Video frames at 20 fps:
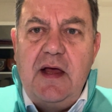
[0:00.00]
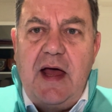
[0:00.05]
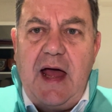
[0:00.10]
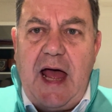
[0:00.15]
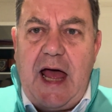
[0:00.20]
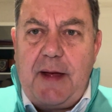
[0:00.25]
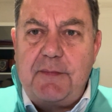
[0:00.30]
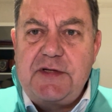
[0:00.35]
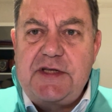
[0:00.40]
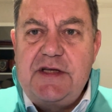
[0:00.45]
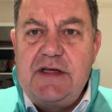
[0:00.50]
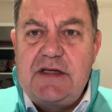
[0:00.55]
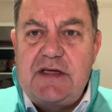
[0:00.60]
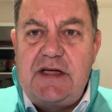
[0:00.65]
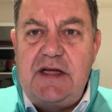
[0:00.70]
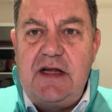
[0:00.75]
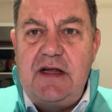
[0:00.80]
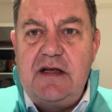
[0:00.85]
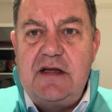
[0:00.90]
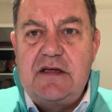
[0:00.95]

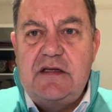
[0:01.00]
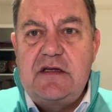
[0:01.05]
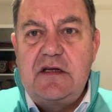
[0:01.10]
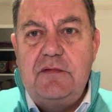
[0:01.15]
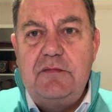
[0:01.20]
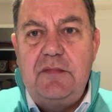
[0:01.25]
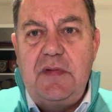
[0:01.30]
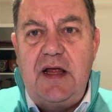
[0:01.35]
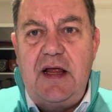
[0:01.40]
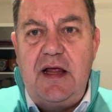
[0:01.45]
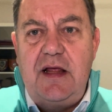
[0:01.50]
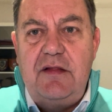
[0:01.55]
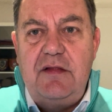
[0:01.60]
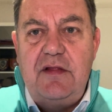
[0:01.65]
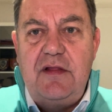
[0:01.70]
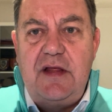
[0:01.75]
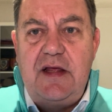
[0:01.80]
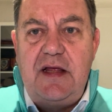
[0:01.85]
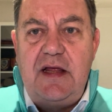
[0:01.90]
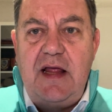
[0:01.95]
Absenteeism in
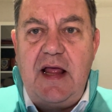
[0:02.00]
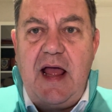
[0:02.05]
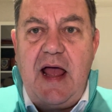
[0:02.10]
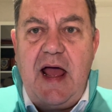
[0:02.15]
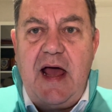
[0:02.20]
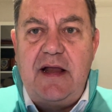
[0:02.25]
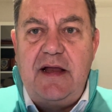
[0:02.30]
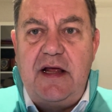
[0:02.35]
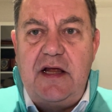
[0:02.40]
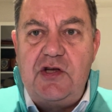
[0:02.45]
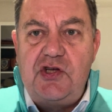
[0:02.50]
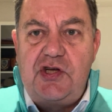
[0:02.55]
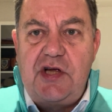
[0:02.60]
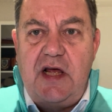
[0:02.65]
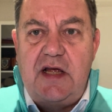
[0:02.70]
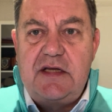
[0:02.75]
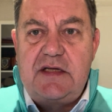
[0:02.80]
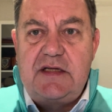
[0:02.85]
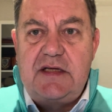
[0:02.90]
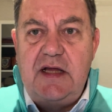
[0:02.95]
the
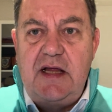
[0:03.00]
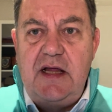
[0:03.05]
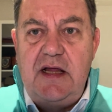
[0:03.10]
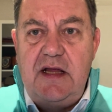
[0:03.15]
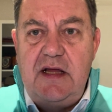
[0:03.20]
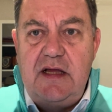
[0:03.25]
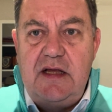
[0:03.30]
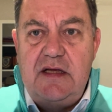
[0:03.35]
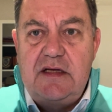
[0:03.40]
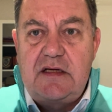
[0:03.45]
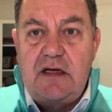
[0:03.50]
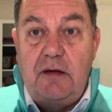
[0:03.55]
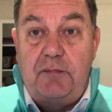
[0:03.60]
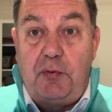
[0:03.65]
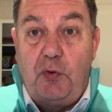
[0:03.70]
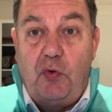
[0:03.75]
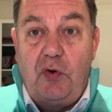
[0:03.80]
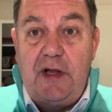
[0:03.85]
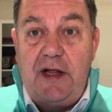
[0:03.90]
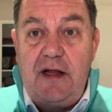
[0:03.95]
NHS is
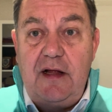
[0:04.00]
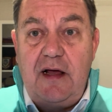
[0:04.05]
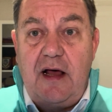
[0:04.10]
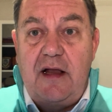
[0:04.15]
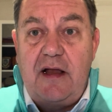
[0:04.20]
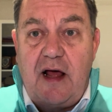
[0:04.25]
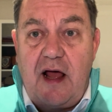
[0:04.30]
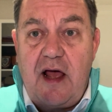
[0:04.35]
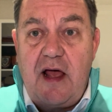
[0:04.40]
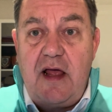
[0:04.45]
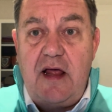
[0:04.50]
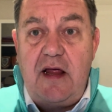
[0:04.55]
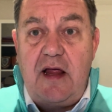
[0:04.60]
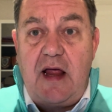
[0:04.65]
appalling. And I